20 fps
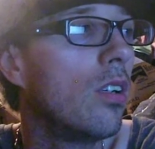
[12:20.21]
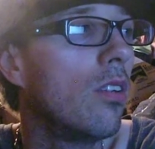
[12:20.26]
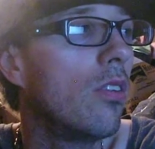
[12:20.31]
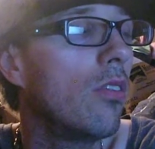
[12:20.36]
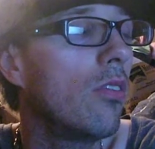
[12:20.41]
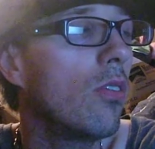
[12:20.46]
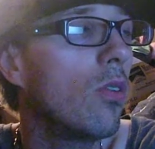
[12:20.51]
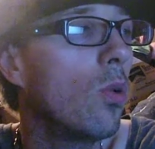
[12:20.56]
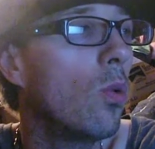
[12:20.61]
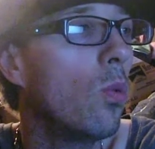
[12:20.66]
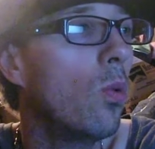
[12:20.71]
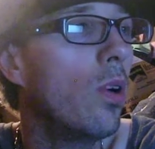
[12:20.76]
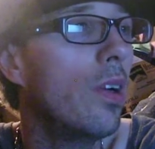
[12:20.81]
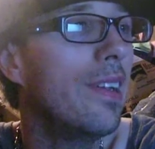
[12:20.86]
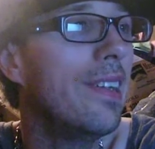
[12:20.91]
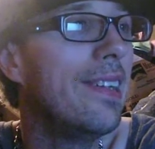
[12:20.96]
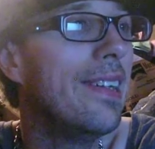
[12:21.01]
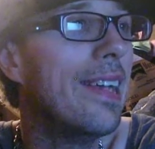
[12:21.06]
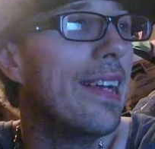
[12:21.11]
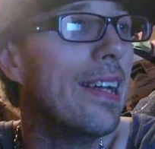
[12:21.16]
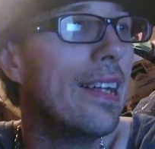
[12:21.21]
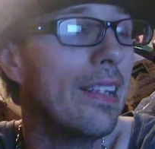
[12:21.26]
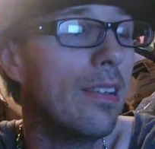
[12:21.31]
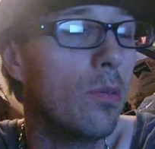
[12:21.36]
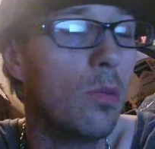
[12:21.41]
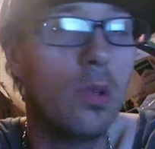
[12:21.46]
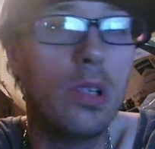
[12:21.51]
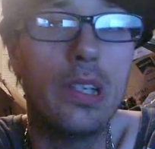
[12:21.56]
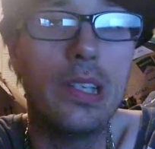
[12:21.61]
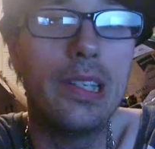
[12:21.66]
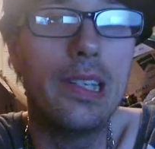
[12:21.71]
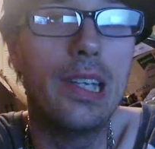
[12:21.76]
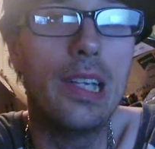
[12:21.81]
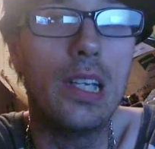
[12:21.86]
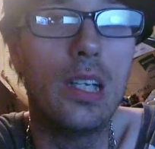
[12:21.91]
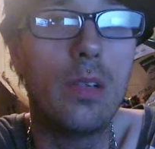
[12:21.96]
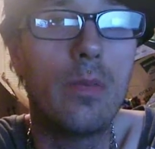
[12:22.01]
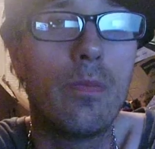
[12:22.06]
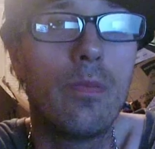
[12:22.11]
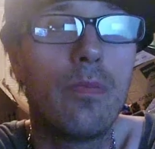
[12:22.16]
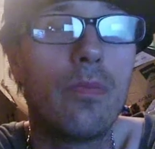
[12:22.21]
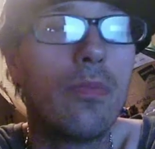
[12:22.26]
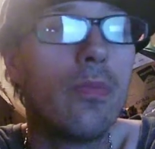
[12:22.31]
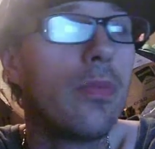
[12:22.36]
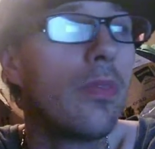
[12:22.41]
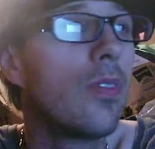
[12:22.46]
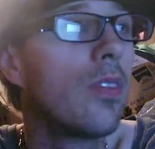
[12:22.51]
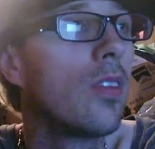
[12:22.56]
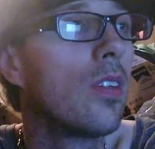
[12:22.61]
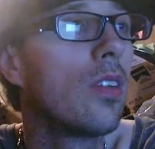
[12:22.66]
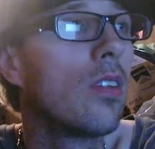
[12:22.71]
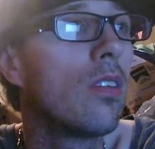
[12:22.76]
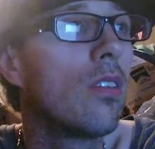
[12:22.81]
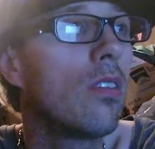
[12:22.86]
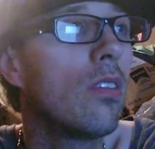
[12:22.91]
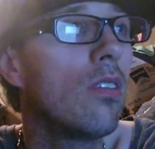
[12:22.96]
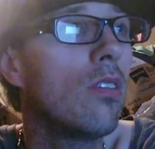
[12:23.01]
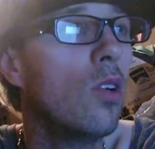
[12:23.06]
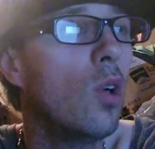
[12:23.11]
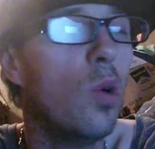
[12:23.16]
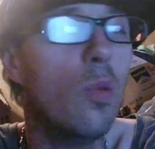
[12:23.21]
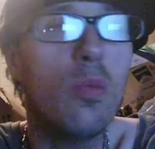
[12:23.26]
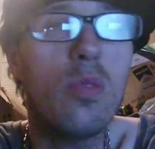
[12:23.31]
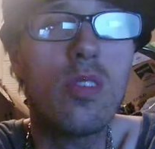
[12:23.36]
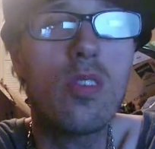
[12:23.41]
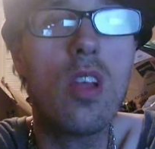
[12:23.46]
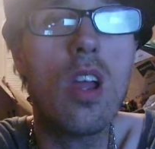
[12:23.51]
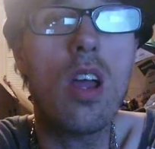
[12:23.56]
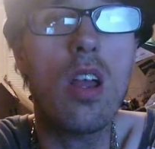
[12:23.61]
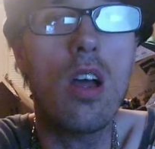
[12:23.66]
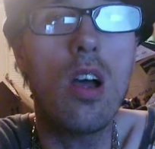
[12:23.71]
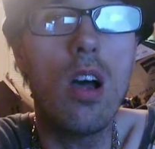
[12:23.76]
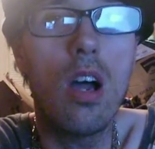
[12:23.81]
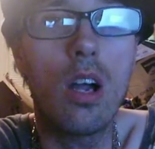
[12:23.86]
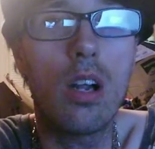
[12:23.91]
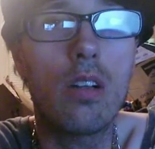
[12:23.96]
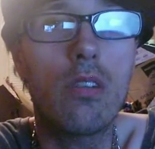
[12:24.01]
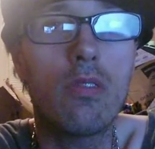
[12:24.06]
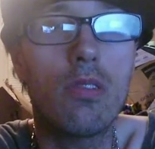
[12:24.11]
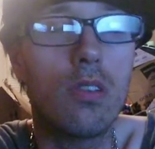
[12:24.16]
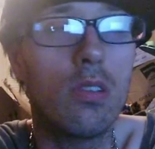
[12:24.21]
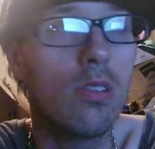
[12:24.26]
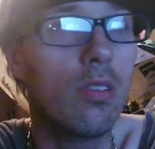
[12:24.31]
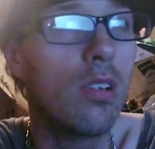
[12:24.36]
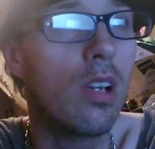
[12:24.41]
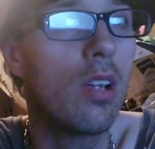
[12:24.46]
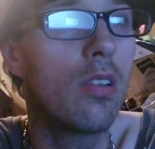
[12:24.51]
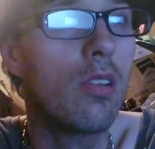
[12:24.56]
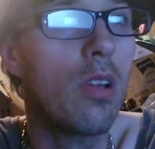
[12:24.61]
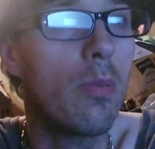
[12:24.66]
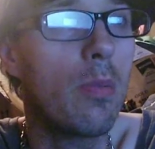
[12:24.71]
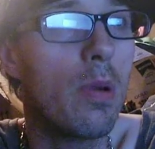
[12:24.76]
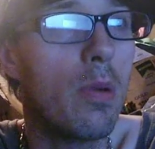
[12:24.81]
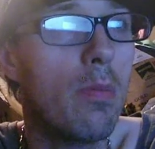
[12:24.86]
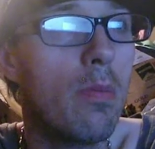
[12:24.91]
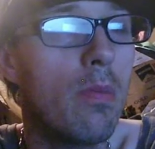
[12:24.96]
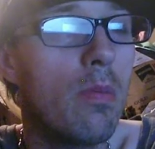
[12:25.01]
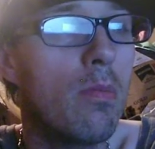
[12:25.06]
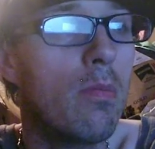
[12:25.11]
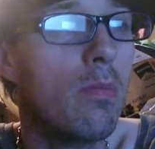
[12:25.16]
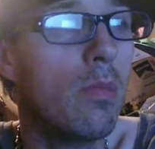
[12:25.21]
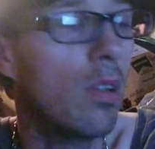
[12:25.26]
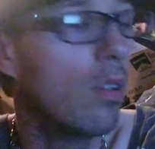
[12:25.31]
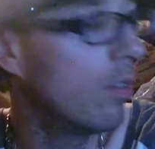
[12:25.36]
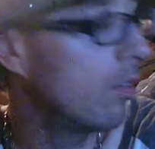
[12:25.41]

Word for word: So what a day, what a day. Almost got Huck's food. Some of my little